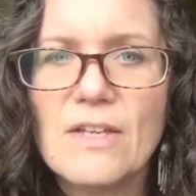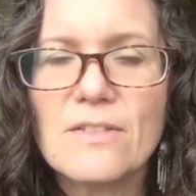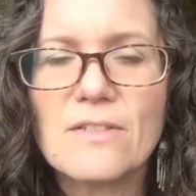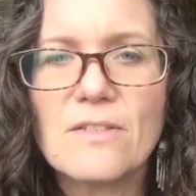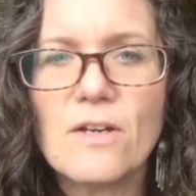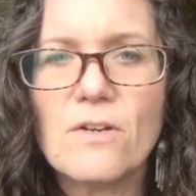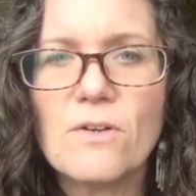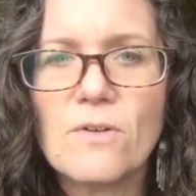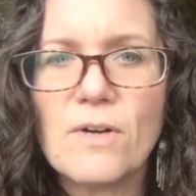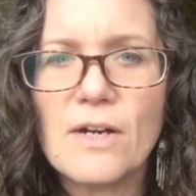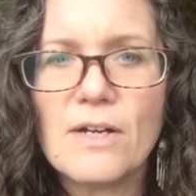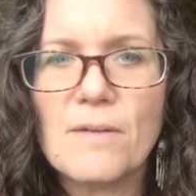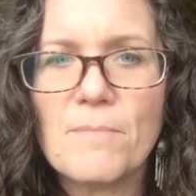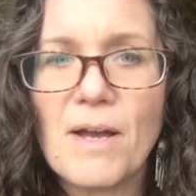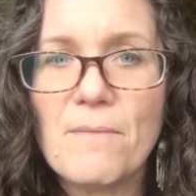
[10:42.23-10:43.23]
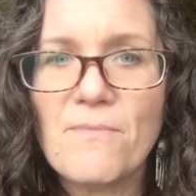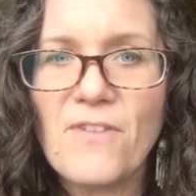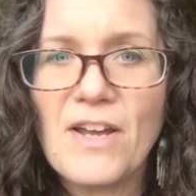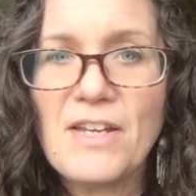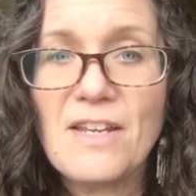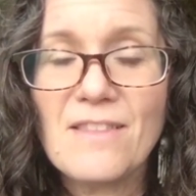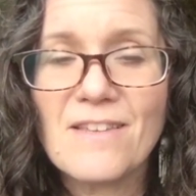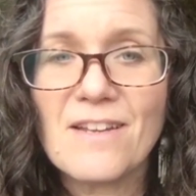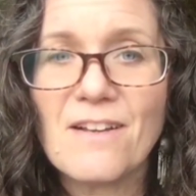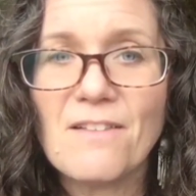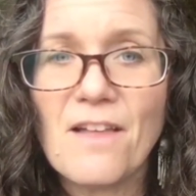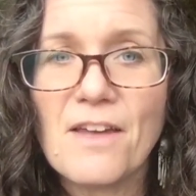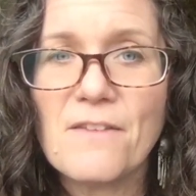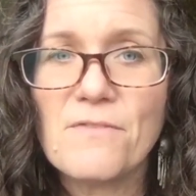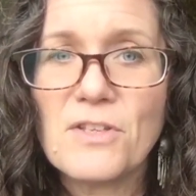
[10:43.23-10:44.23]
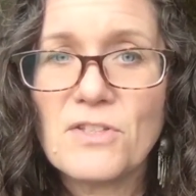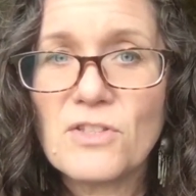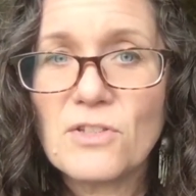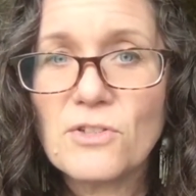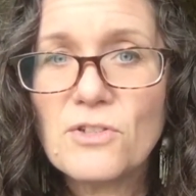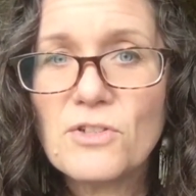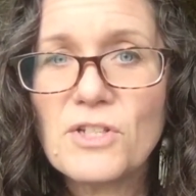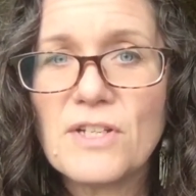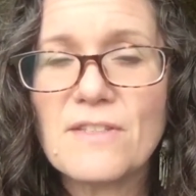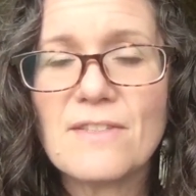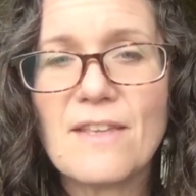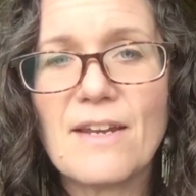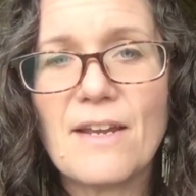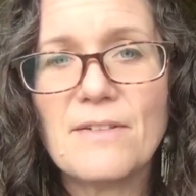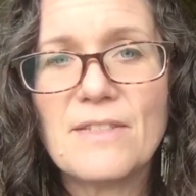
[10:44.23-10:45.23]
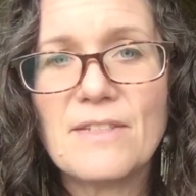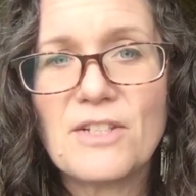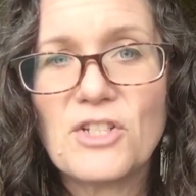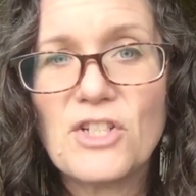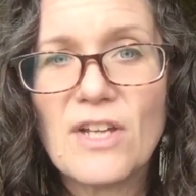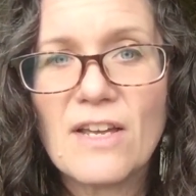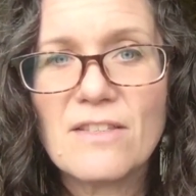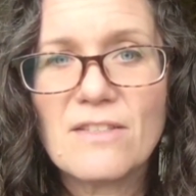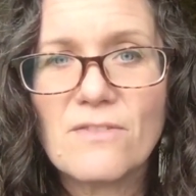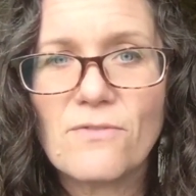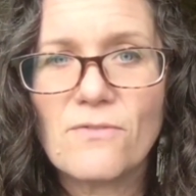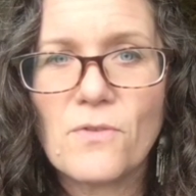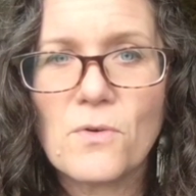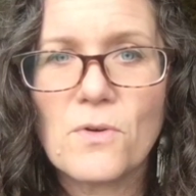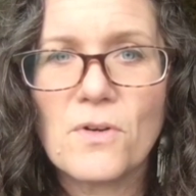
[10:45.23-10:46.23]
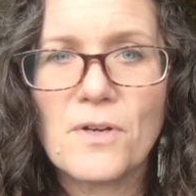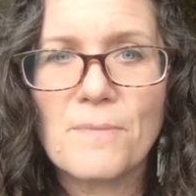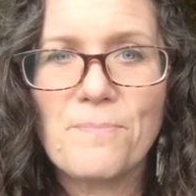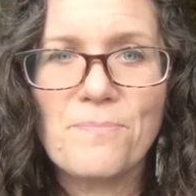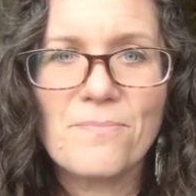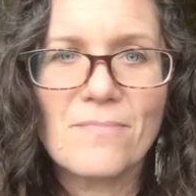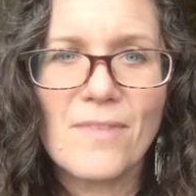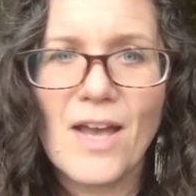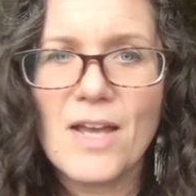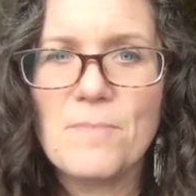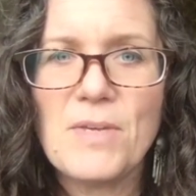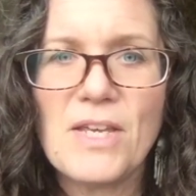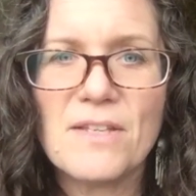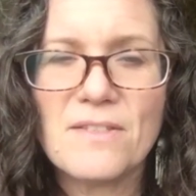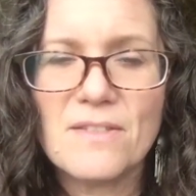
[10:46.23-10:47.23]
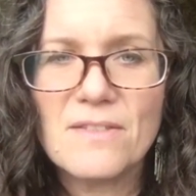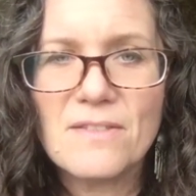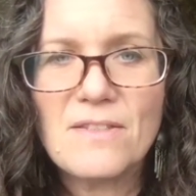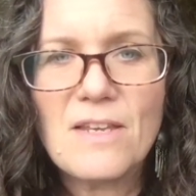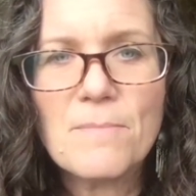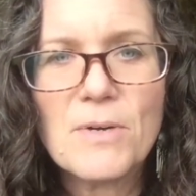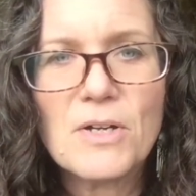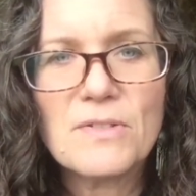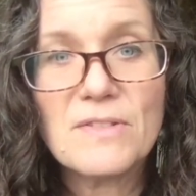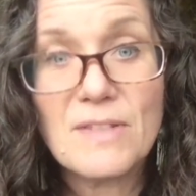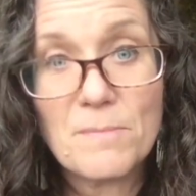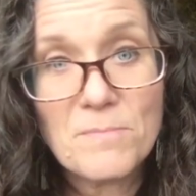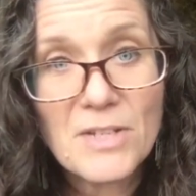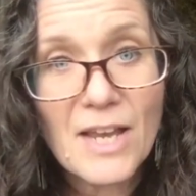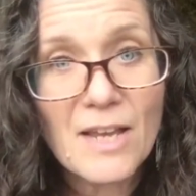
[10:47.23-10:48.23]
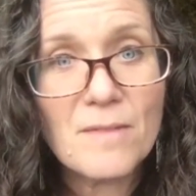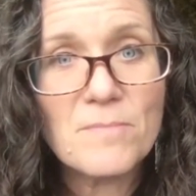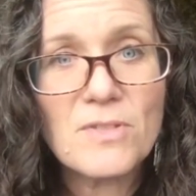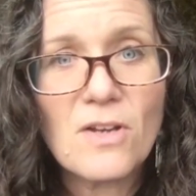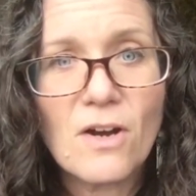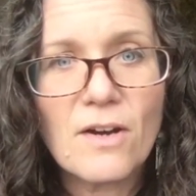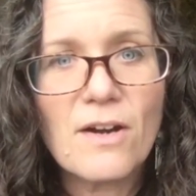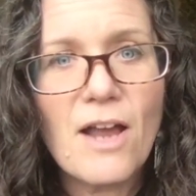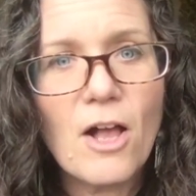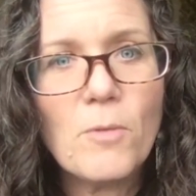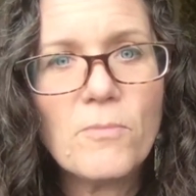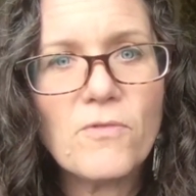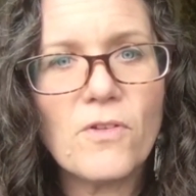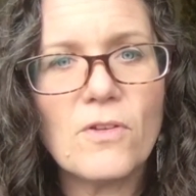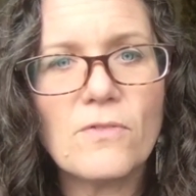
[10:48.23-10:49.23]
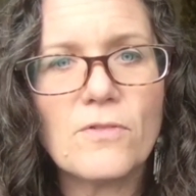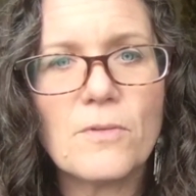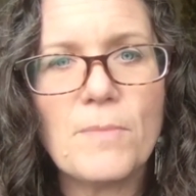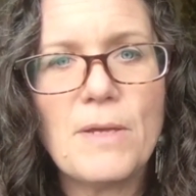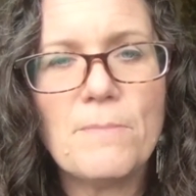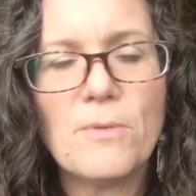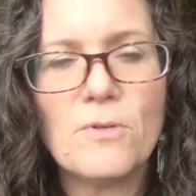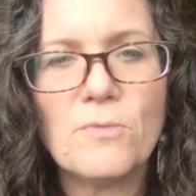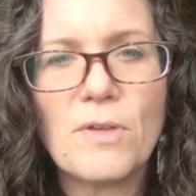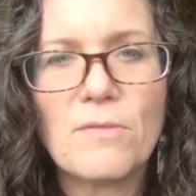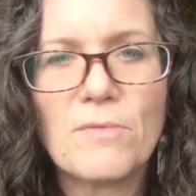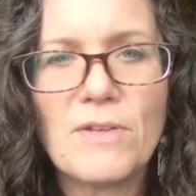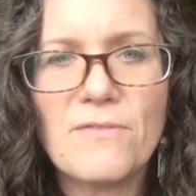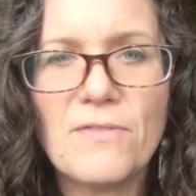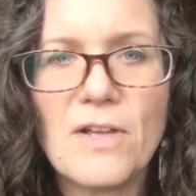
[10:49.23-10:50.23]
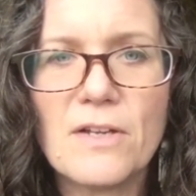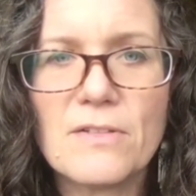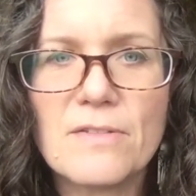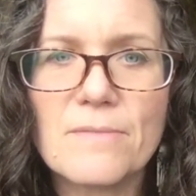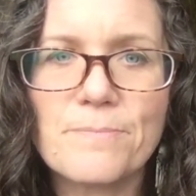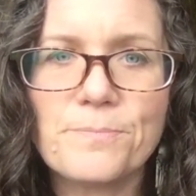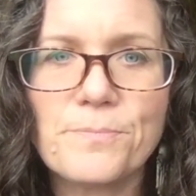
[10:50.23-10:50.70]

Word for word: So I'm finding that a lot of the solutions that I suggest for IBS and SIBO sometimes are helpful for people with reflux.